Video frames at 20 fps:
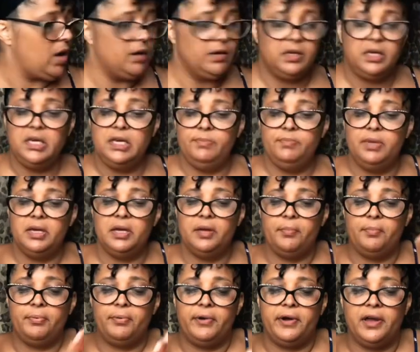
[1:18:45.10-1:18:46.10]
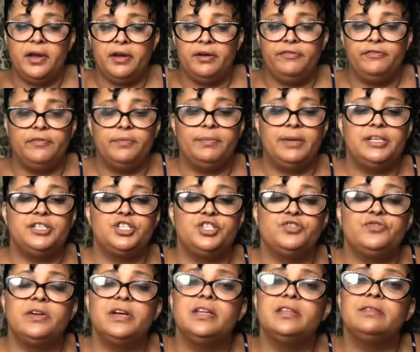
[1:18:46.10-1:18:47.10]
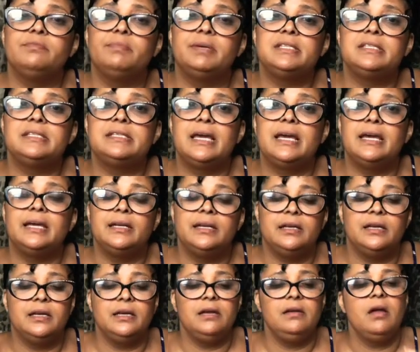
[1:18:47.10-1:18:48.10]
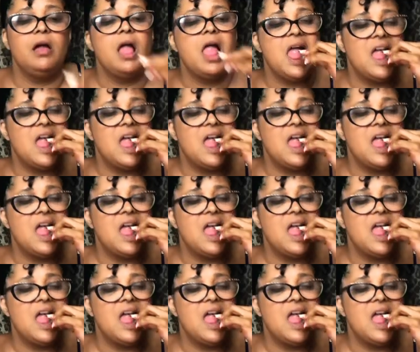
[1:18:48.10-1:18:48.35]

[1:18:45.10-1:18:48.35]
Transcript: Keep me in prayer for my strength, my sanity.